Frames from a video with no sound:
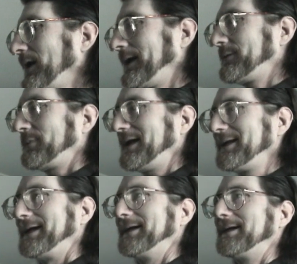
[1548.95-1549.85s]
like to play
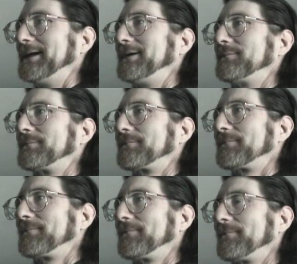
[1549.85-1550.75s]
that game.
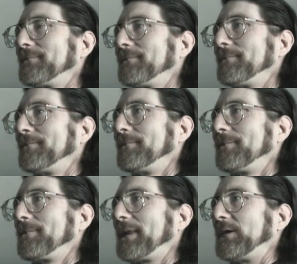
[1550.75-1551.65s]

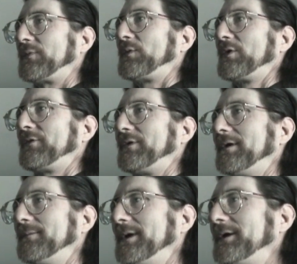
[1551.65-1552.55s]
It's forced
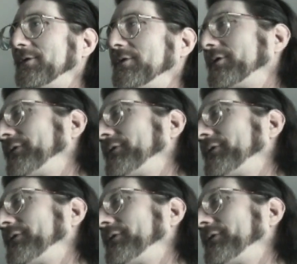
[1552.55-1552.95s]
on me because you're